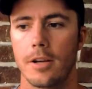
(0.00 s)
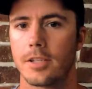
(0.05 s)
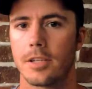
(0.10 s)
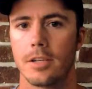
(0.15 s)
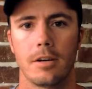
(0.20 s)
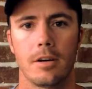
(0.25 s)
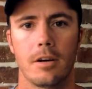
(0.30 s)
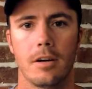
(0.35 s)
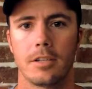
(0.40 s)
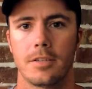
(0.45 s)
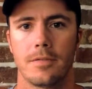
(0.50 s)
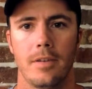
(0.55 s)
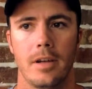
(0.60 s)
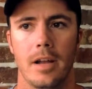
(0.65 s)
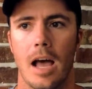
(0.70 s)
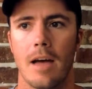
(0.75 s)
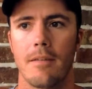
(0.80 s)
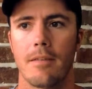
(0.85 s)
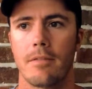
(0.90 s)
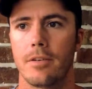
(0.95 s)
Hardest
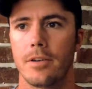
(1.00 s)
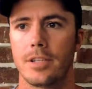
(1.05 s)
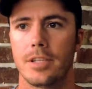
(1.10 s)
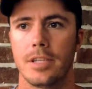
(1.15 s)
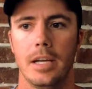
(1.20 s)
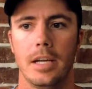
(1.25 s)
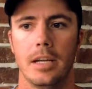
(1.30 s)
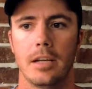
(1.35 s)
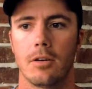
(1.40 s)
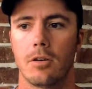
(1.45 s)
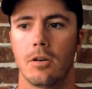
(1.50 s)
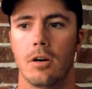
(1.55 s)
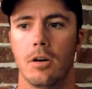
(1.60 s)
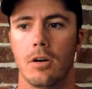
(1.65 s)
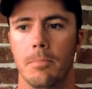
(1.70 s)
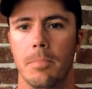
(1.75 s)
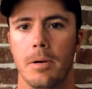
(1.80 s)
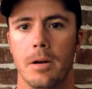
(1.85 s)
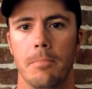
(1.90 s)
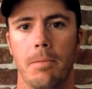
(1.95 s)
endurance event I've ever seen
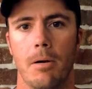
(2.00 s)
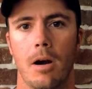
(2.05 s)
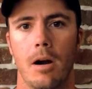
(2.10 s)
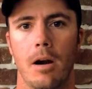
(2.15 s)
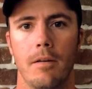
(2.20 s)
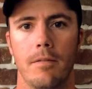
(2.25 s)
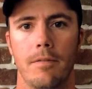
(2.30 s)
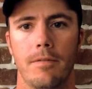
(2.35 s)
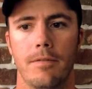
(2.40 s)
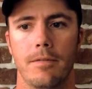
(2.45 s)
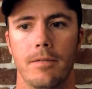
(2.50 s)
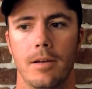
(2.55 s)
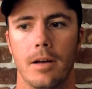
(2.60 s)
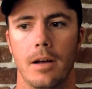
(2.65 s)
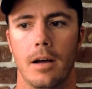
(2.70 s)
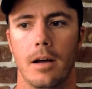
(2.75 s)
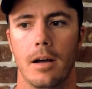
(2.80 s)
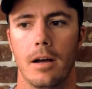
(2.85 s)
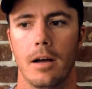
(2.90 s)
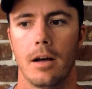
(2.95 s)
or, or been a part of
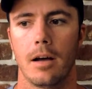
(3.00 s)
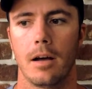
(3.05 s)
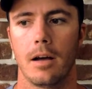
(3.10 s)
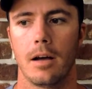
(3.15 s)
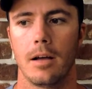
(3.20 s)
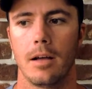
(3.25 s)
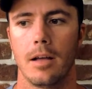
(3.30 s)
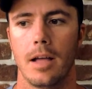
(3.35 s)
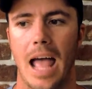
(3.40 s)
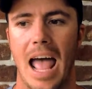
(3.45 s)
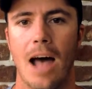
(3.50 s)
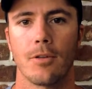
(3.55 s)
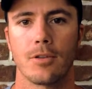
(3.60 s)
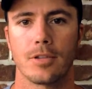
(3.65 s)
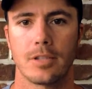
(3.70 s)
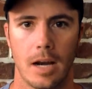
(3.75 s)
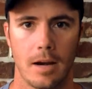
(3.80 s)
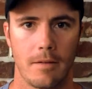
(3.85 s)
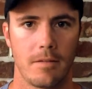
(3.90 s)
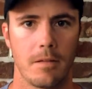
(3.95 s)
uh,
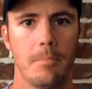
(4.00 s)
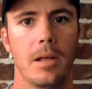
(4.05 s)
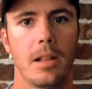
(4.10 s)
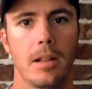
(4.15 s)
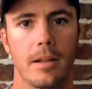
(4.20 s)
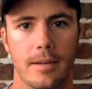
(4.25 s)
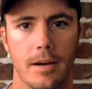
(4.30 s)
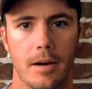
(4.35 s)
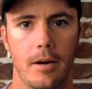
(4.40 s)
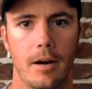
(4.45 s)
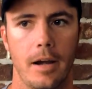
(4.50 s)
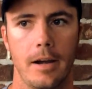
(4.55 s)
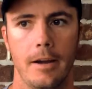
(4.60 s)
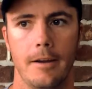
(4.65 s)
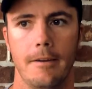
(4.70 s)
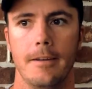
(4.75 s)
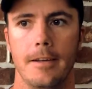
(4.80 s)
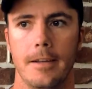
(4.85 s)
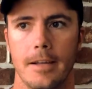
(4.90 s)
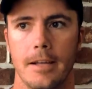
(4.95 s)
outside of the
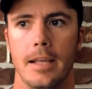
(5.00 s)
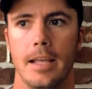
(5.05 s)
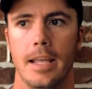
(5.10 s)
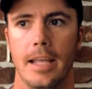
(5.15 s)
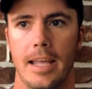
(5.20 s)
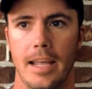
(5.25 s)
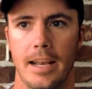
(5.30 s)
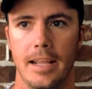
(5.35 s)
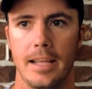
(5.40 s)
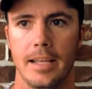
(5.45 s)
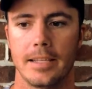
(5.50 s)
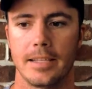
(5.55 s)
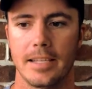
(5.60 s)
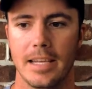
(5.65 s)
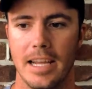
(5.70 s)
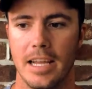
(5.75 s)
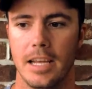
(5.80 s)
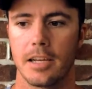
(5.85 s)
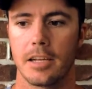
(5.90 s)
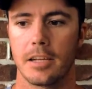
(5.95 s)
military. It
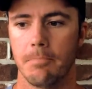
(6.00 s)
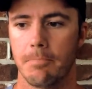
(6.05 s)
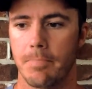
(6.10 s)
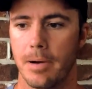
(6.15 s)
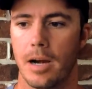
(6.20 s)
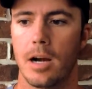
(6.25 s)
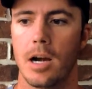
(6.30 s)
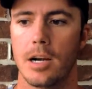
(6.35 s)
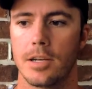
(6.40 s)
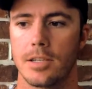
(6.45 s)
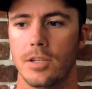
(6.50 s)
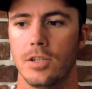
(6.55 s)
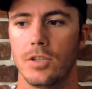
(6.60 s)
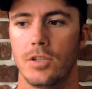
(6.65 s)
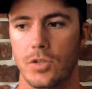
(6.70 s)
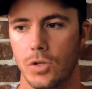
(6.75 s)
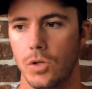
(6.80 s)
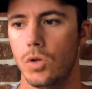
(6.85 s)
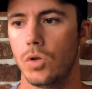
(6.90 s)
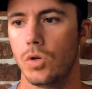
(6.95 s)
is in
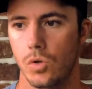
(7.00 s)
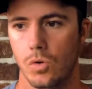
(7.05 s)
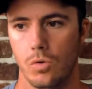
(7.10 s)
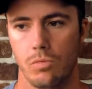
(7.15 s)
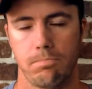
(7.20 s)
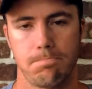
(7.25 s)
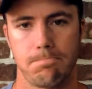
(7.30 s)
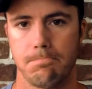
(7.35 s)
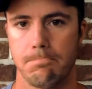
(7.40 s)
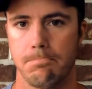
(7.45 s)
comparison to